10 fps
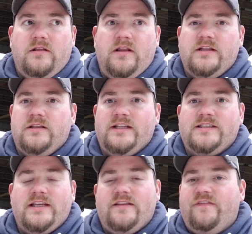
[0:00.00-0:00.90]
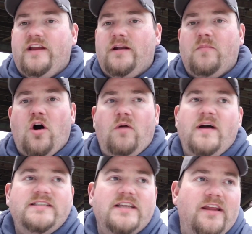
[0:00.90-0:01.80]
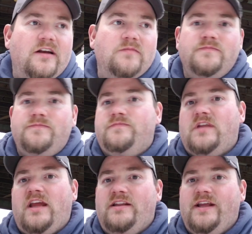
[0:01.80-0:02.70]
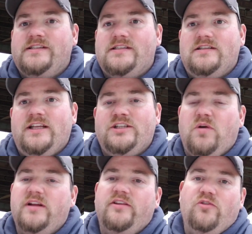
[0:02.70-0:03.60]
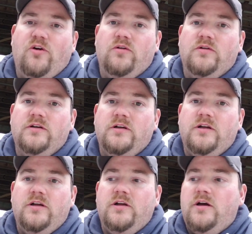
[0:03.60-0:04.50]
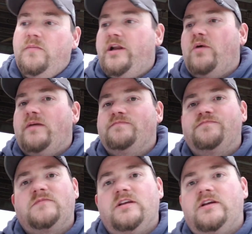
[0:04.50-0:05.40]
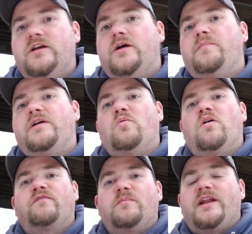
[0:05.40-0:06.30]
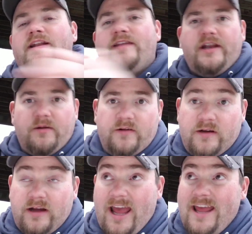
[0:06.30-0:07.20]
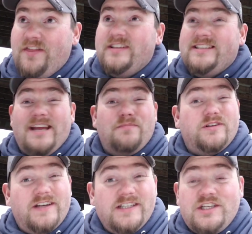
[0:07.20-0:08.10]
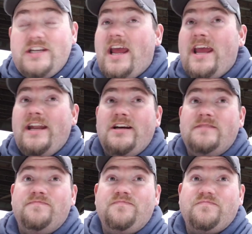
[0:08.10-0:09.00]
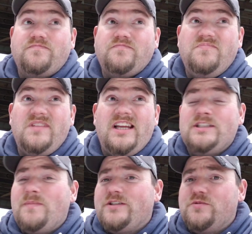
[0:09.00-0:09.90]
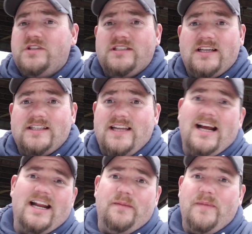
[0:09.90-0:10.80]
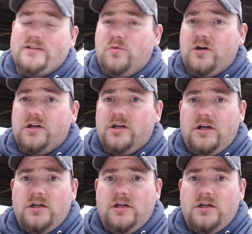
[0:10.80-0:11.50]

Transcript: Let's get the fandom all back together, and let's right this wrong. But anyway, big worm from an 8th day production, and it's my 2 cents. Like I said, I gotta get back to work.